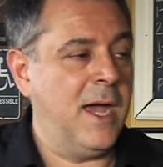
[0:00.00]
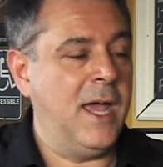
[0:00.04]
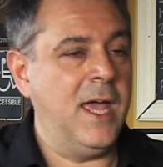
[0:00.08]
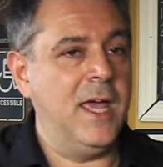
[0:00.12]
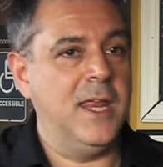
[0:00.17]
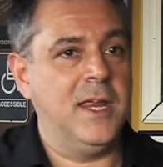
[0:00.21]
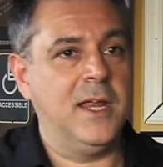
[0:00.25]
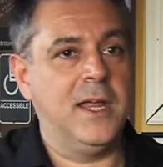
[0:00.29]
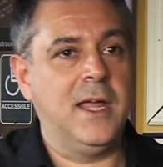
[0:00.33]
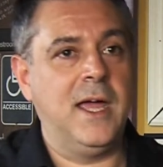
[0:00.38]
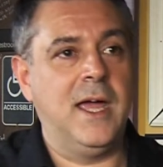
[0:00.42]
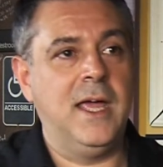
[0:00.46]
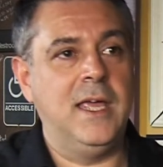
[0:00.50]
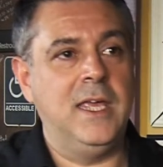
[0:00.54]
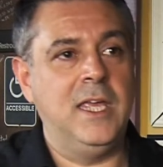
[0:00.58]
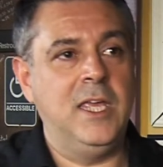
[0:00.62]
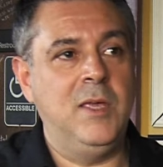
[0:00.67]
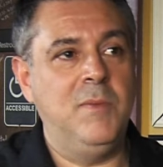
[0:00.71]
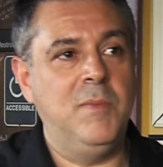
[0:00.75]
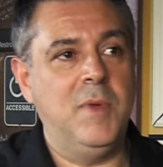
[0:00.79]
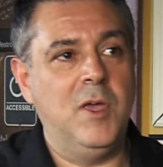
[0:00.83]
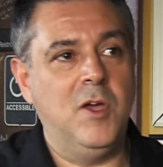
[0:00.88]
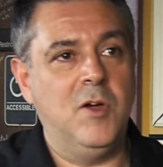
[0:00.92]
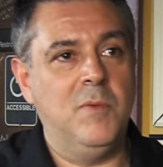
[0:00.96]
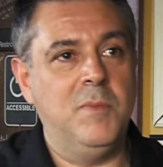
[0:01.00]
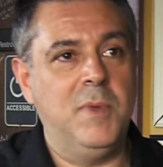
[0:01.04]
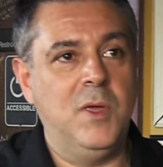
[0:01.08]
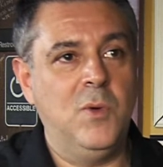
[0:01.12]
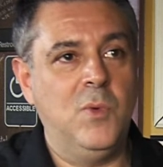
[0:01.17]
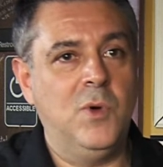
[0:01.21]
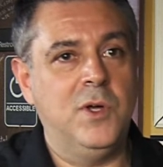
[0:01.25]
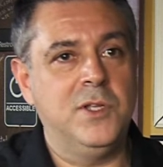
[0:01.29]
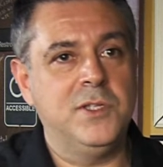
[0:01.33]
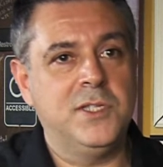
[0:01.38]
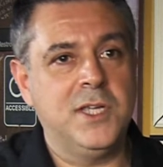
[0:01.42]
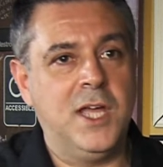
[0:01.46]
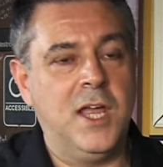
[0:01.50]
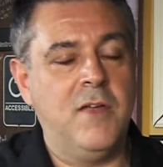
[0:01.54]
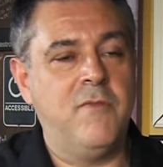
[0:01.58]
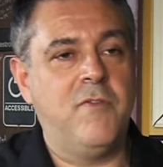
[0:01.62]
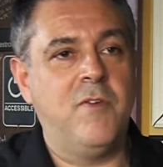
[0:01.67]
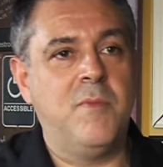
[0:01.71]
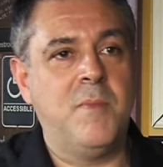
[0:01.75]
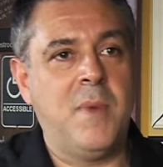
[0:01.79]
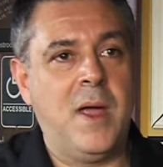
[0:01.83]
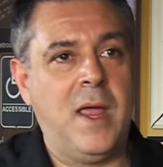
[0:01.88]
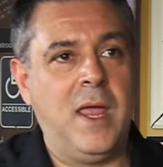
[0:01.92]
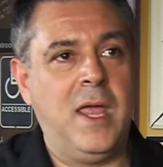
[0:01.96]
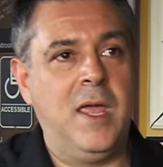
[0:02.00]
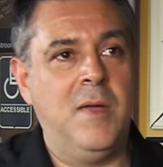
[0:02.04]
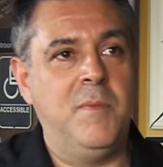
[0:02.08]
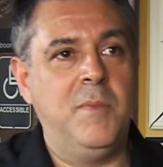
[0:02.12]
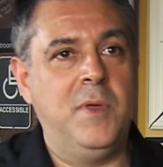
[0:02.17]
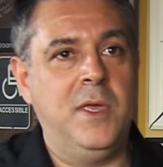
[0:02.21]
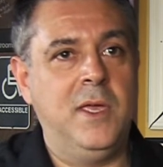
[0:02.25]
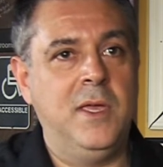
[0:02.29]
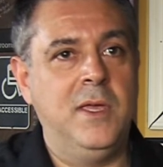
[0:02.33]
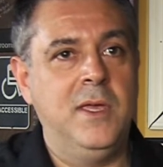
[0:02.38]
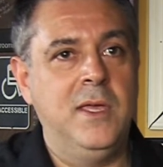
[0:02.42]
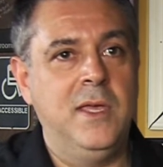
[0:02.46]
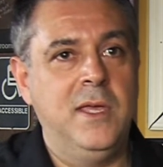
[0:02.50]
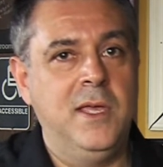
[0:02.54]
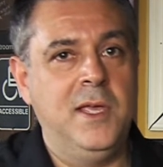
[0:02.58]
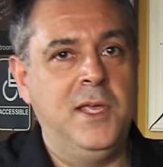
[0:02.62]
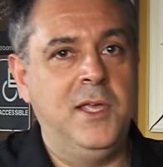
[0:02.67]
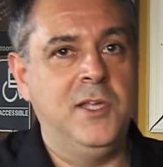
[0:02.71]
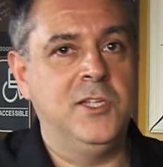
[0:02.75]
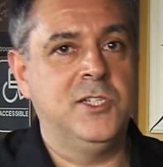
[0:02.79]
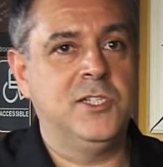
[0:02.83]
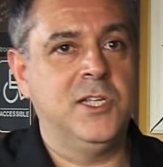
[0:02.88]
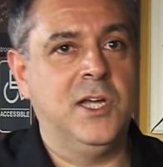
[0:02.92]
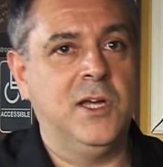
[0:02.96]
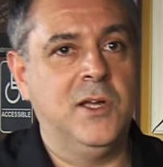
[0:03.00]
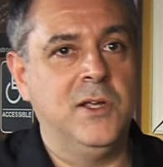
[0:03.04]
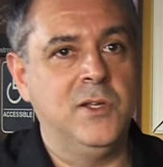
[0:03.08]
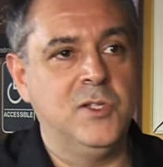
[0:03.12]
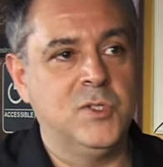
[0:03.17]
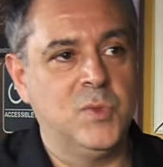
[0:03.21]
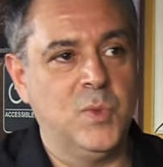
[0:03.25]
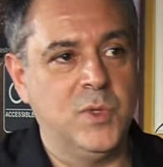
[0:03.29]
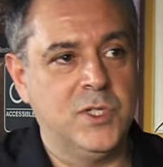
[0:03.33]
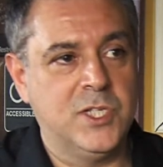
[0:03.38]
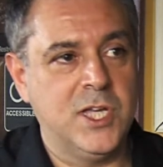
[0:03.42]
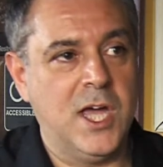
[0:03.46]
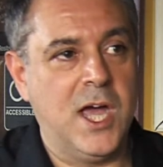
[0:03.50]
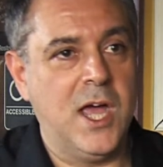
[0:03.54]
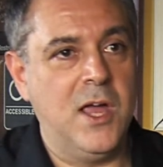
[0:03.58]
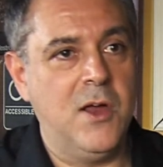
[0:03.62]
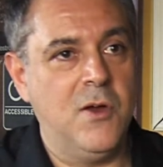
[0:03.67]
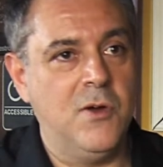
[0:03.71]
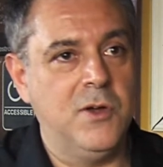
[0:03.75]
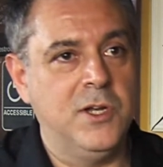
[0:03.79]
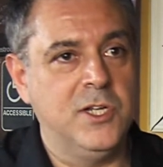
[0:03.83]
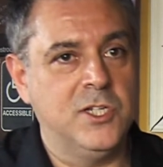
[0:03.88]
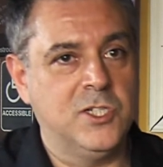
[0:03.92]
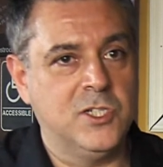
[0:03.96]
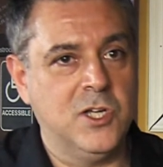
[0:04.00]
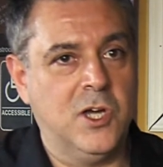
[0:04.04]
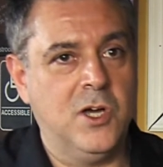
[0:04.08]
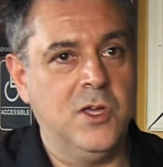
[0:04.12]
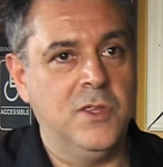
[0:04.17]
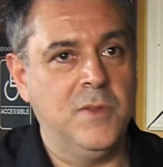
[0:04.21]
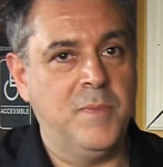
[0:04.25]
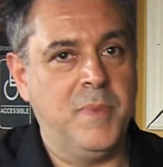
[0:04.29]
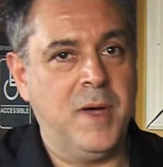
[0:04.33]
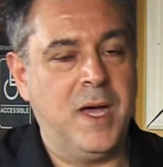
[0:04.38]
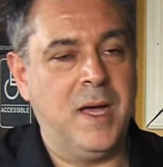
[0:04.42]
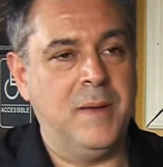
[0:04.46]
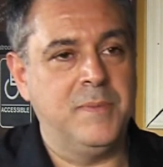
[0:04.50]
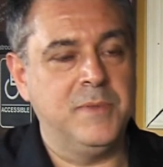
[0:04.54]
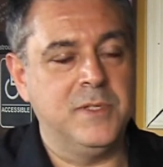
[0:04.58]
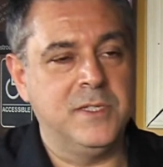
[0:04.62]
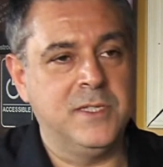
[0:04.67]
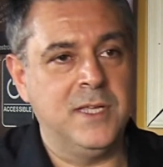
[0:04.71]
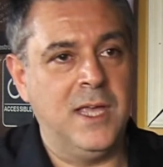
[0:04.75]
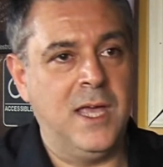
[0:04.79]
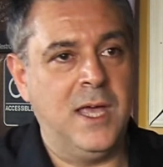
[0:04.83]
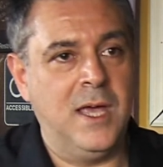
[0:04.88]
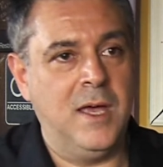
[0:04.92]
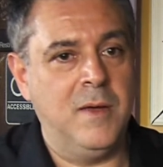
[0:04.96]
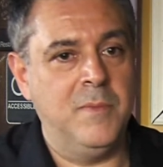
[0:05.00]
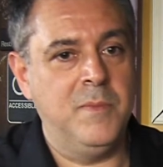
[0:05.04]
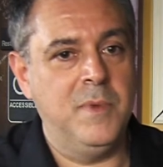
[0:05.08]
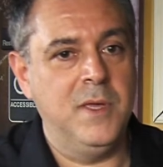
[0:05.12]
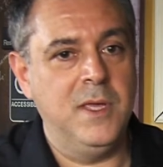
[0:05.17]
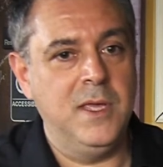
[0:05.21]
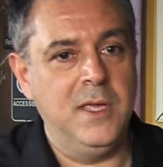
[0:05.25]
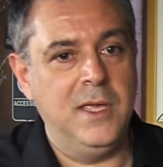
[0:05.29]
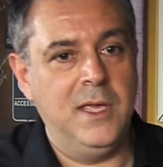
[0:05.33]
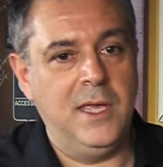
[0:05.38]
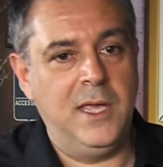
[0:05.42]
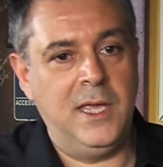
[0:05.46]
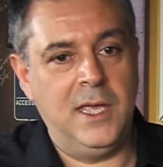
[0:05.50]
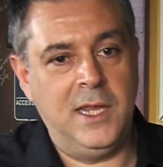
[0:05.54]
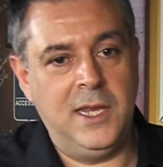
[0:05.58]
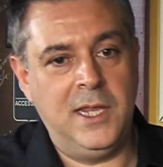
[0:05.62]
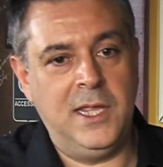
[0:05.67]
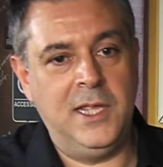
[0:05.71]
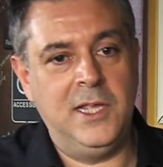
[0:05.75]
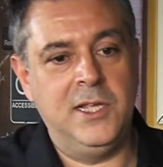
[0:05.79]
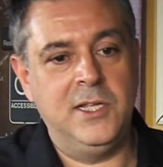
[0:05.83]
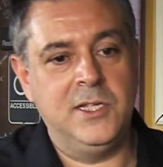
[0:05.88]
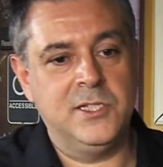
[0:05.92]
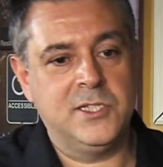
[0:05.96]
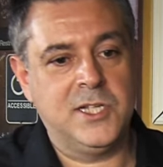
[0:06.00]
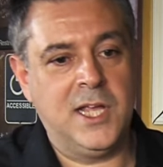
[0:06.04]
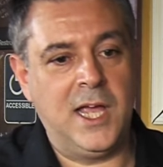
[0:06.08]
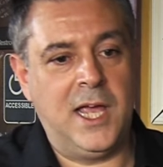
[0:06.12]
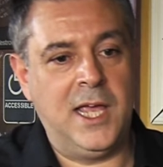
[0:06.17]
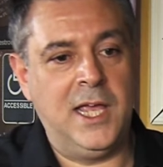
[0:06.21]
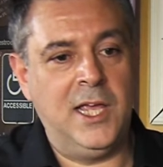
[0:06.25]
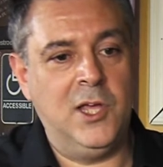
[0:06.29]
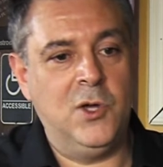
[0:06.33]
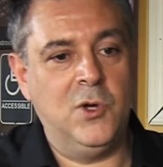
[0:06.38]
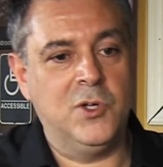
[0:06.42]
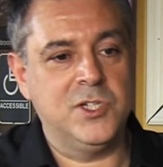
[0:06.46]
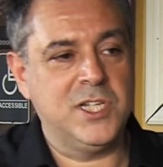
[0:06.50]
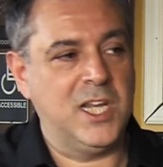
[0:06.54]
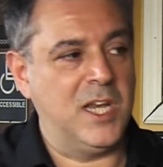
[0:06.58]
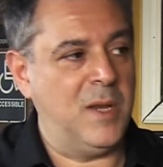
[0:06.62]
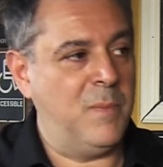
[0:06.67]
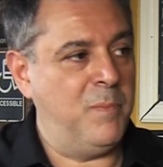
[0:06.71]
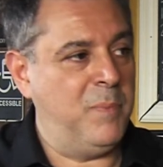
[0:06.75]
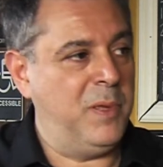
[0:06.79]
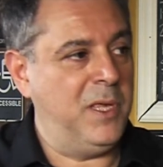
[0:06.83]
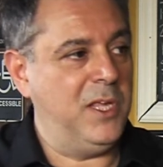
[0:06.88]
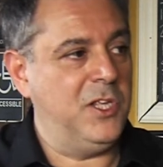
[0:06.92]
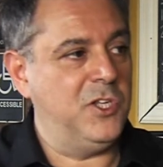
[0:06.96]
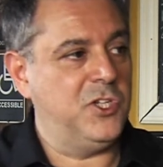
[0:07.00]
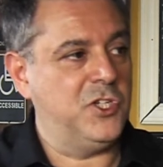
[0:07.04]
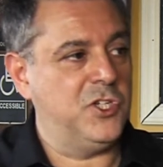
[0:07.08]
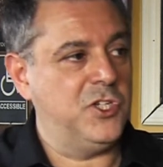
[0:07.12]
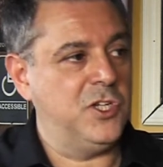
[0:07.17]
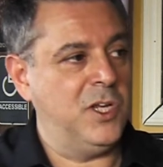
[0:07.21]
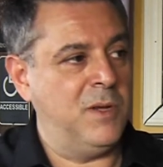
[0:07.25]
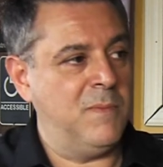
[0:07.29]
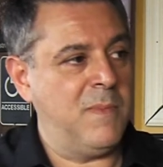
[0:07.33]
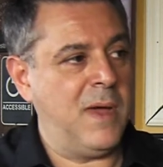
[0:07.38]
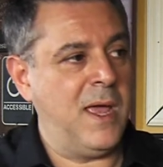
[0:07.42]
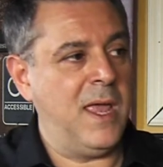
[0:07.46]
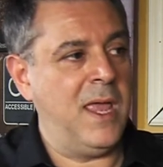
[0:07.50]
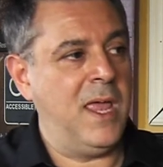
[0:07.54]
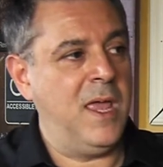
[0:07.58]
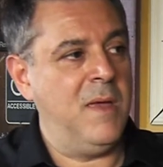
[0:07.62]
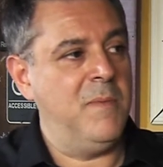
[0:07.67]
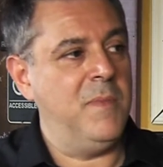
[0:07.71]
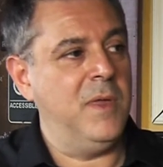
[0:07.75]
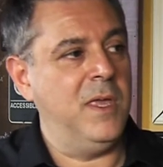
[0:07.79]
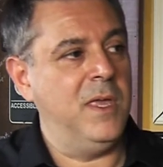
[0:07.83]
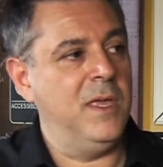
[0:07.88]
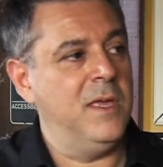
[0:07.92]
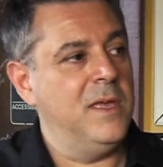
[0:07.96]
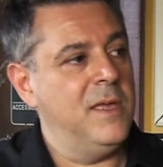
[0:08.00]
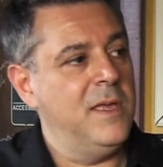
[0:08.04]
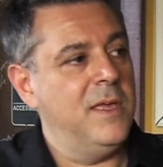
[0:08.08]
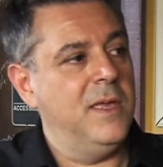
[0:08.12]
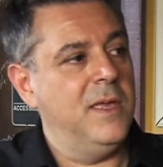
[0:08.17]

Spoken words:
I had a guy email me one time from Miami. He's retired. He saw the pop the tab, and he goes on the beach in Miami,